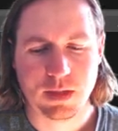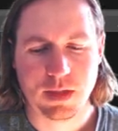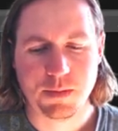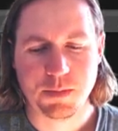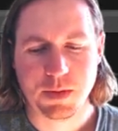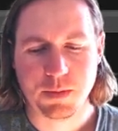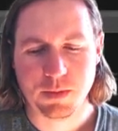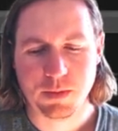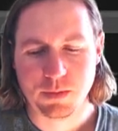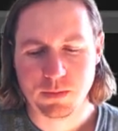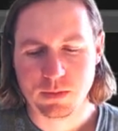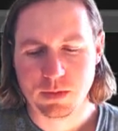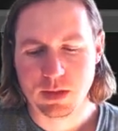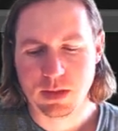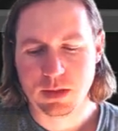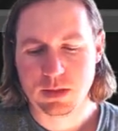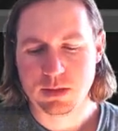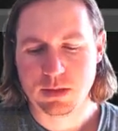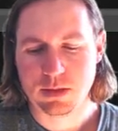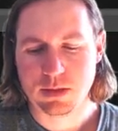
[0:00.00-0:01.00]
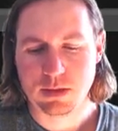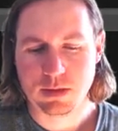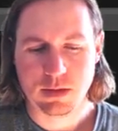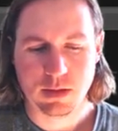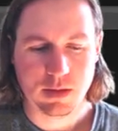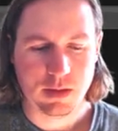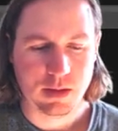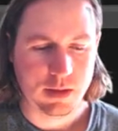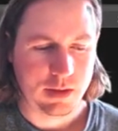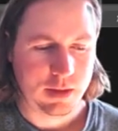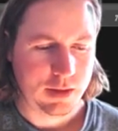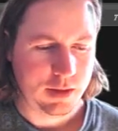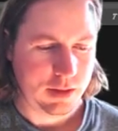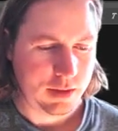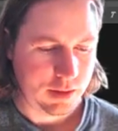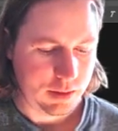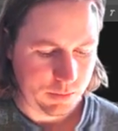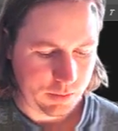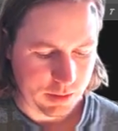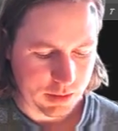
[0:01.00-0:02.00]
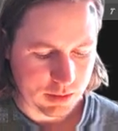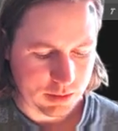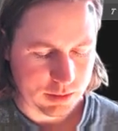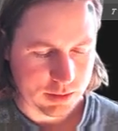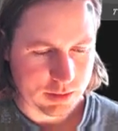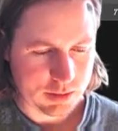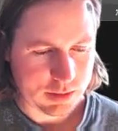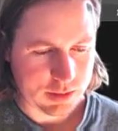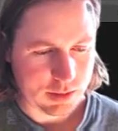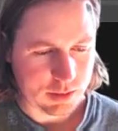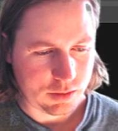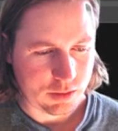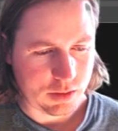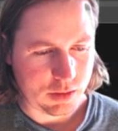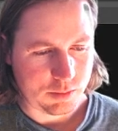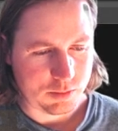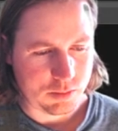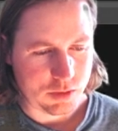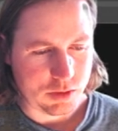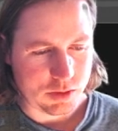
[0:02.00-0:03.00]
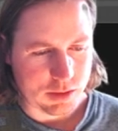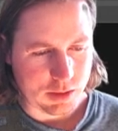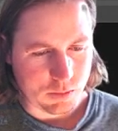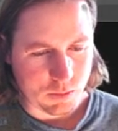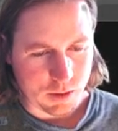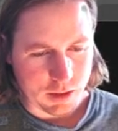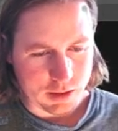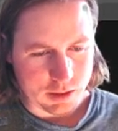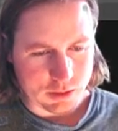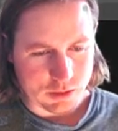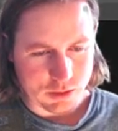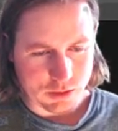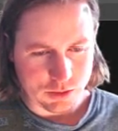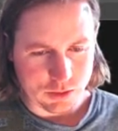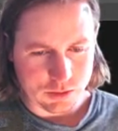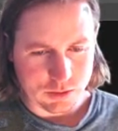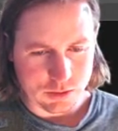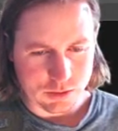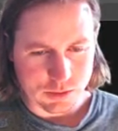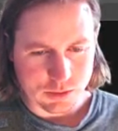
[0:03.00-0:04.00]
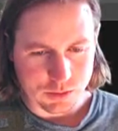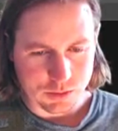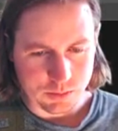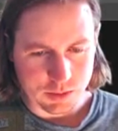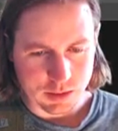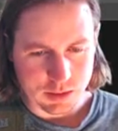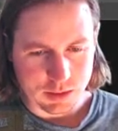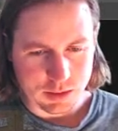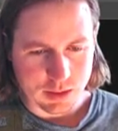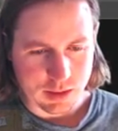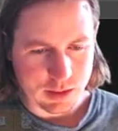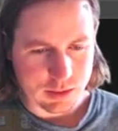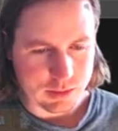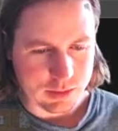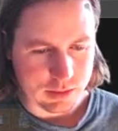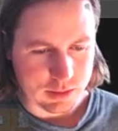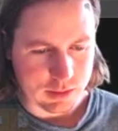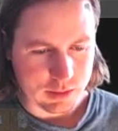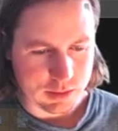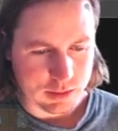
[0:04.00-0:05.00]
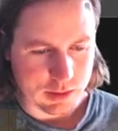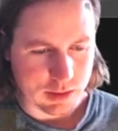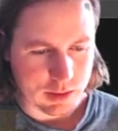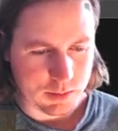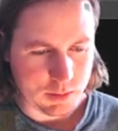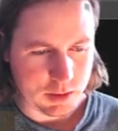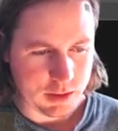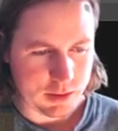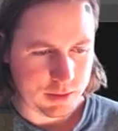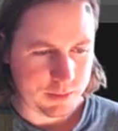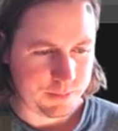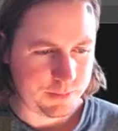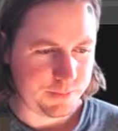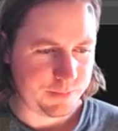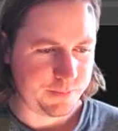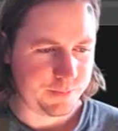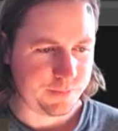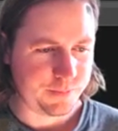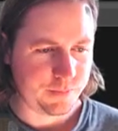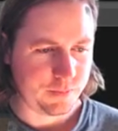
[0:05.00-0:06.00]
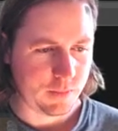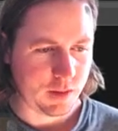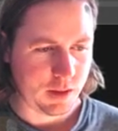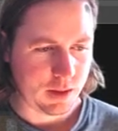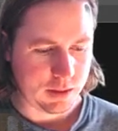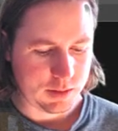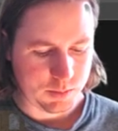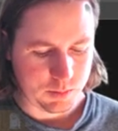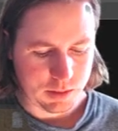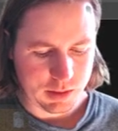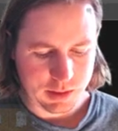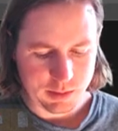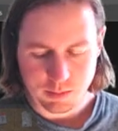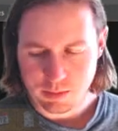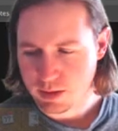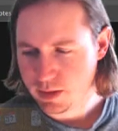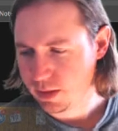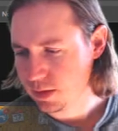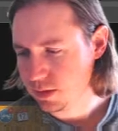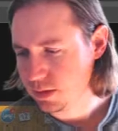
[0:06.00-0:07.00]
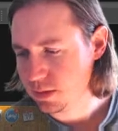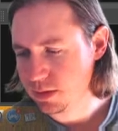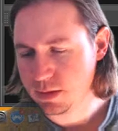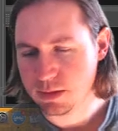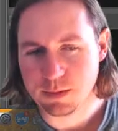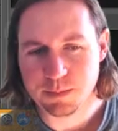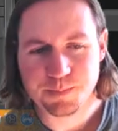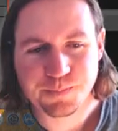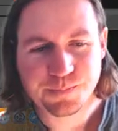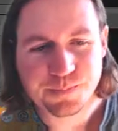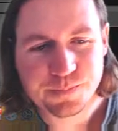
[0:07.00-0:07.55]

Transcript: I'm happy with that. Maybe you can just, I'm using 1 and 2 to zoom in and out in the timeline. Let's play it back and see.